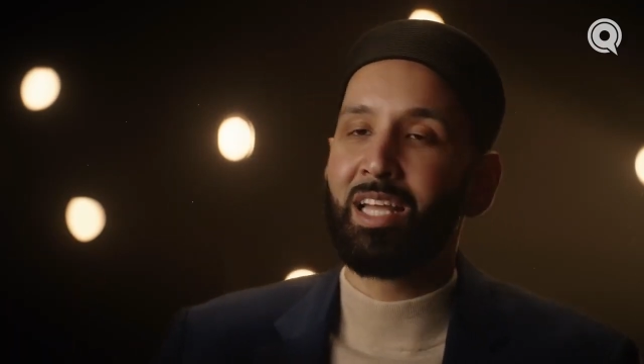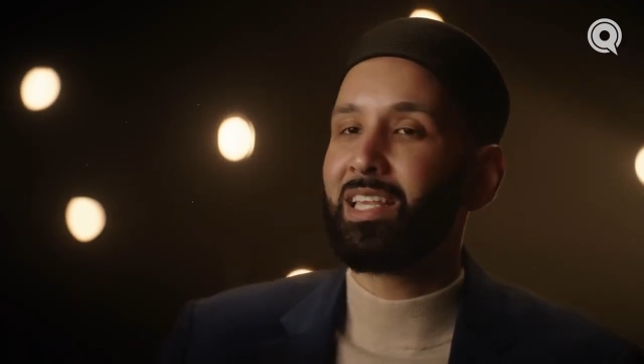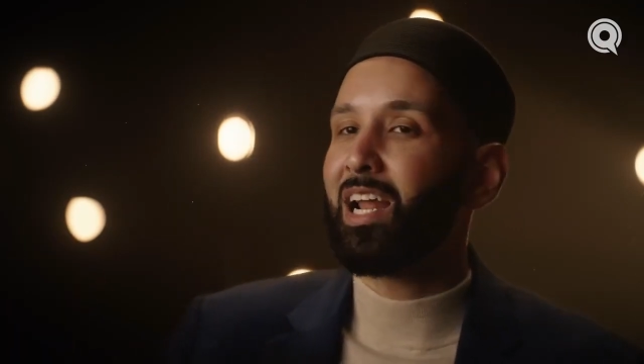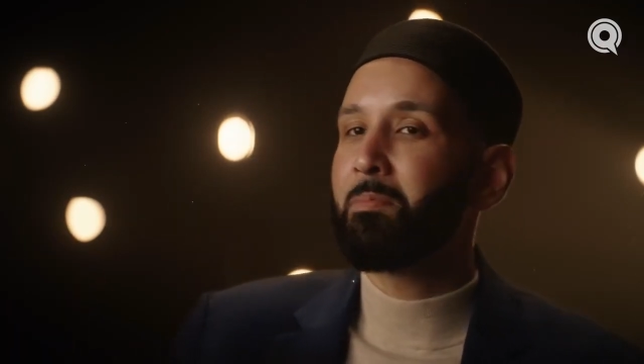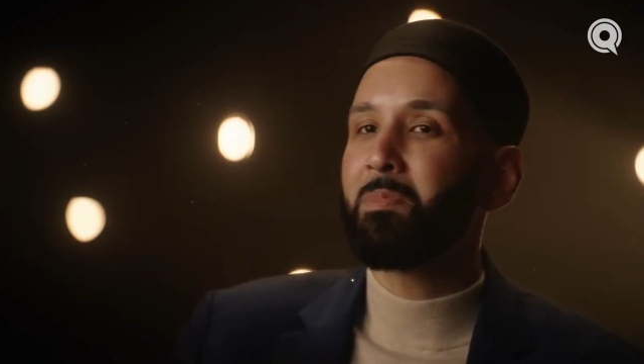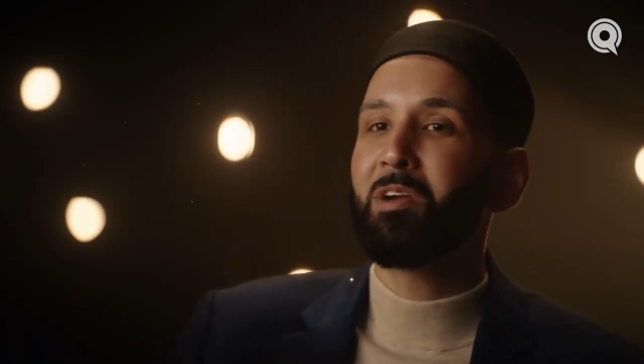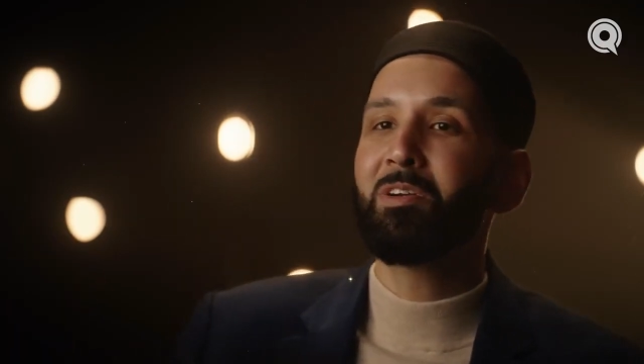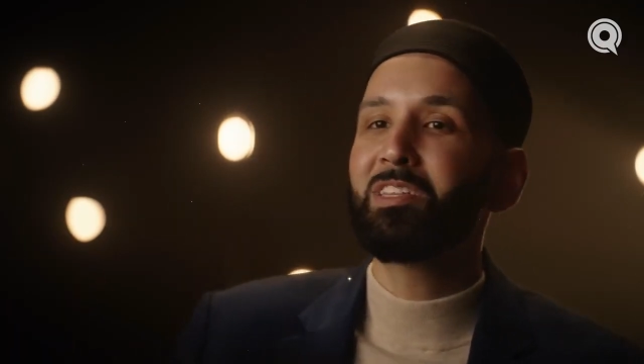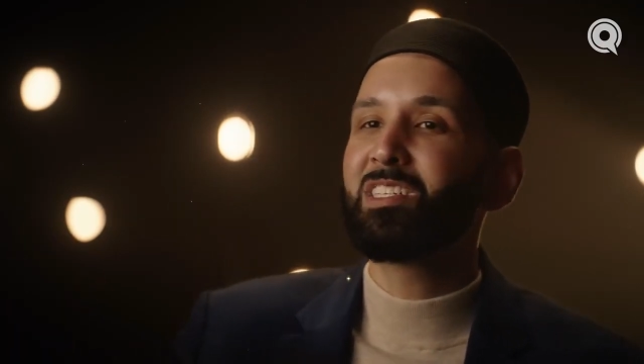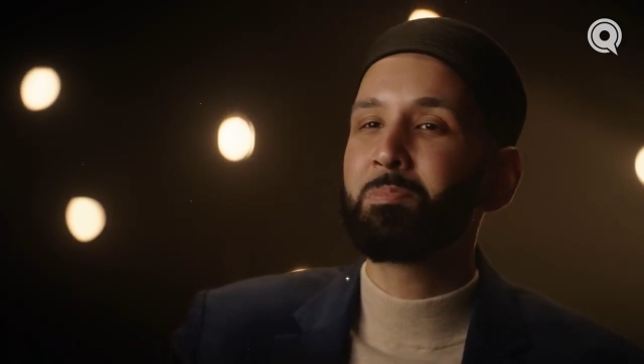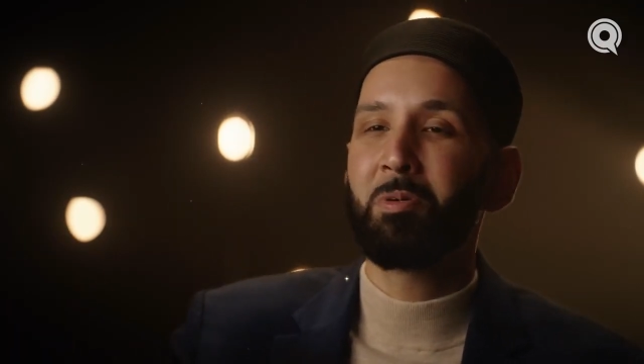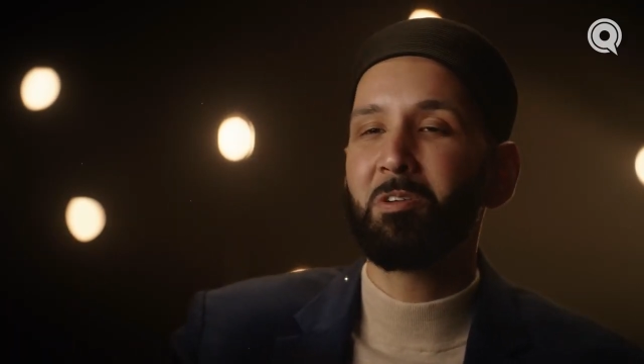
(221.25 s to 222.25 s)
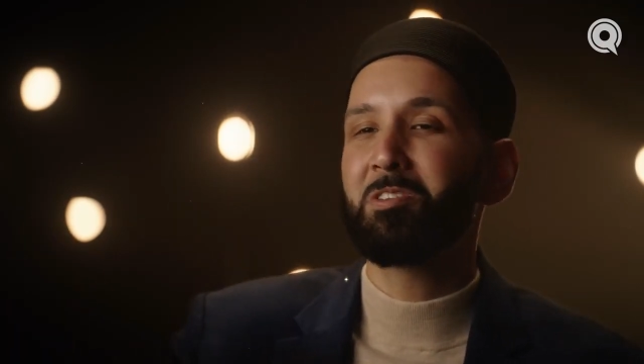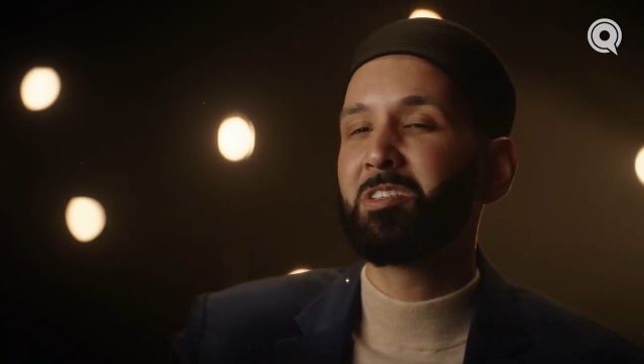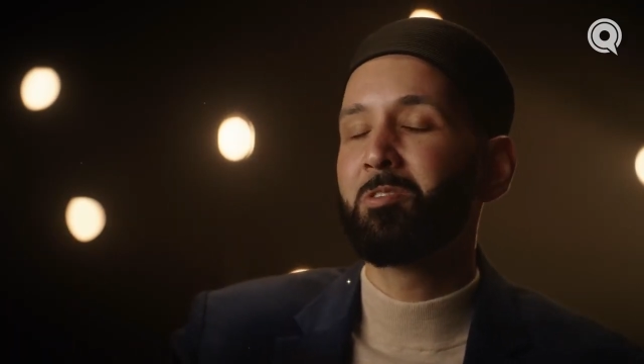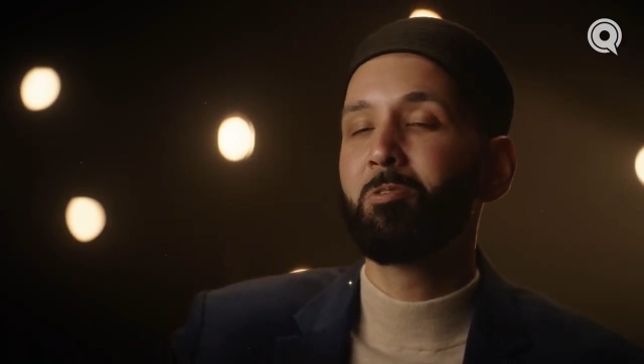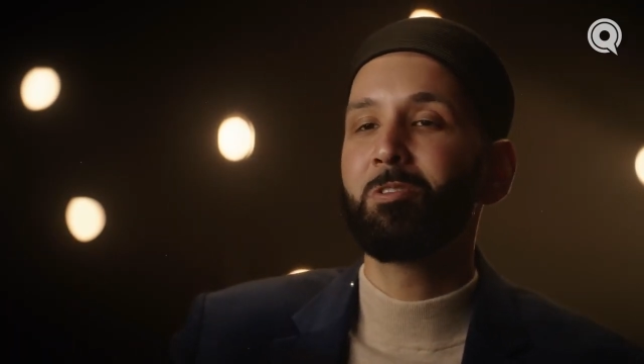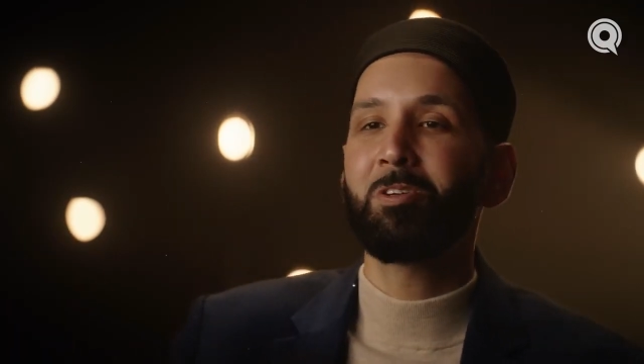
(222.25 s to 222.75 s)
and then I married this
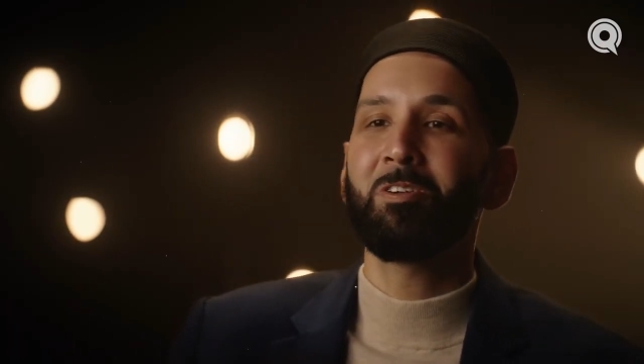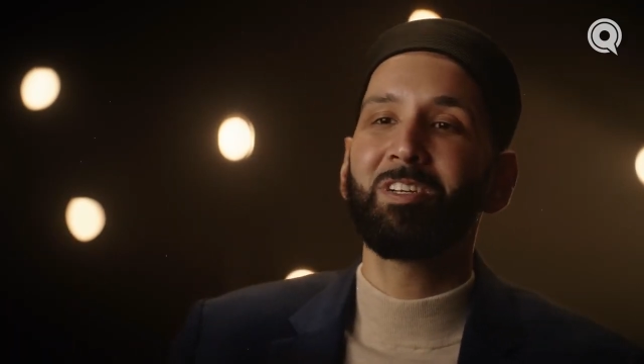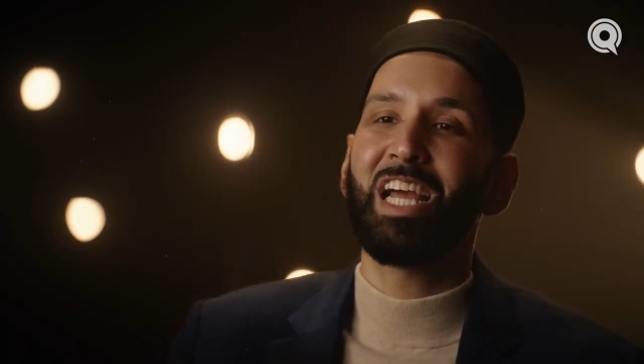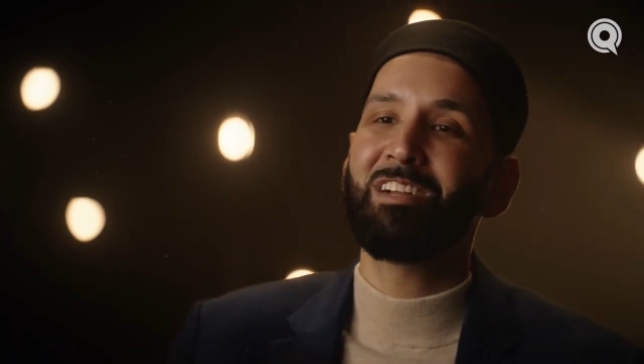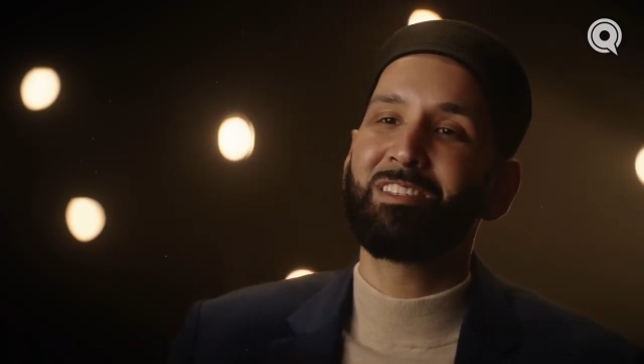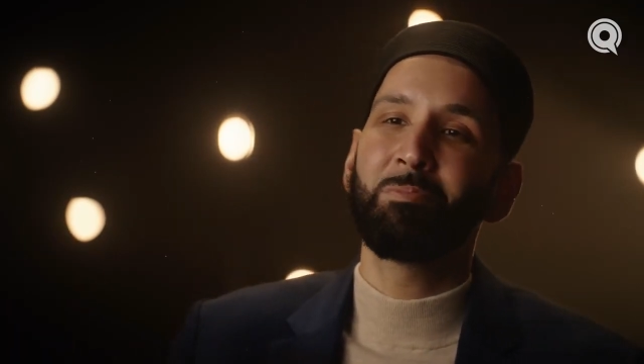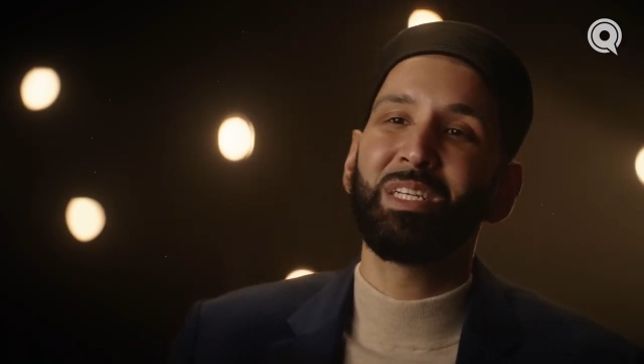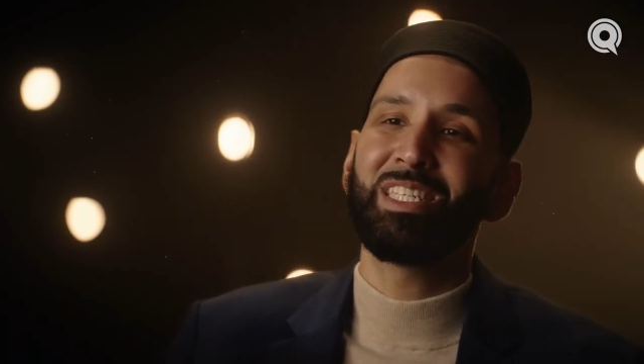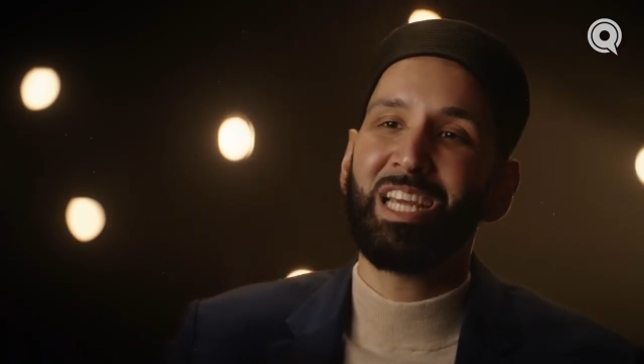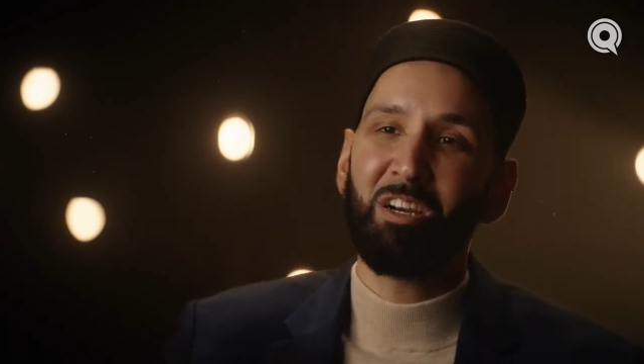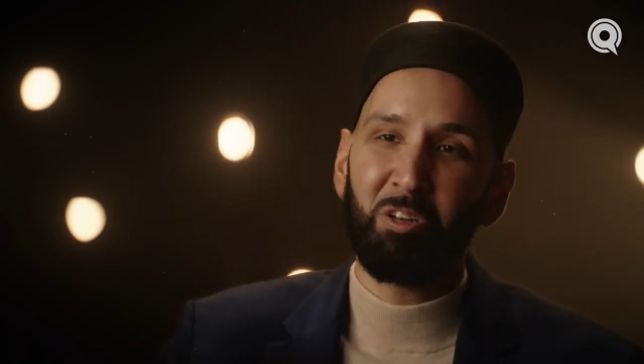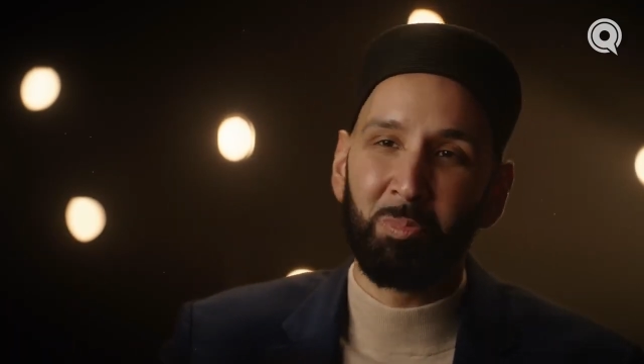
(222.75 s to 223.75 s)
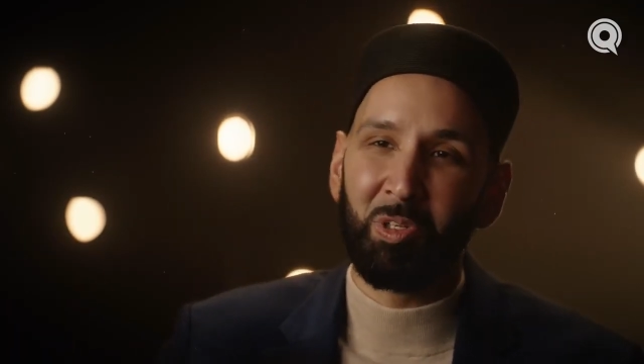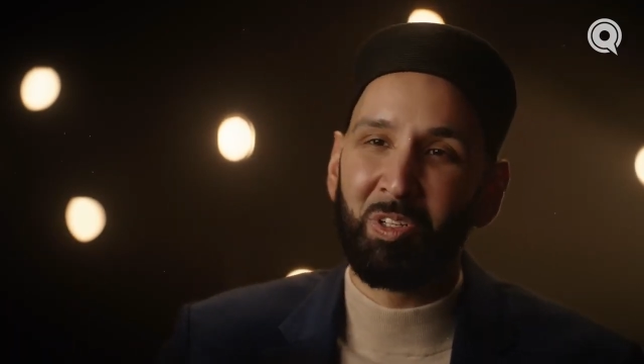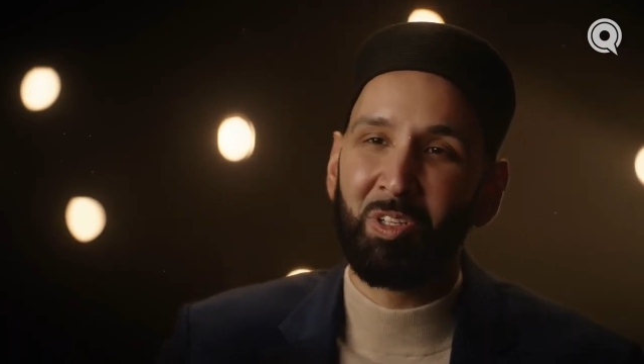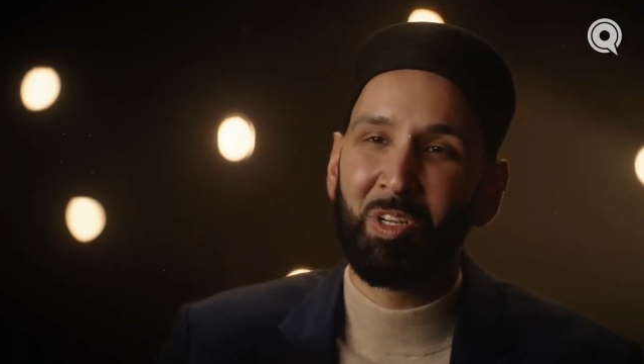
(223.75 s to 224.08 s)
person who turned out to be terrible,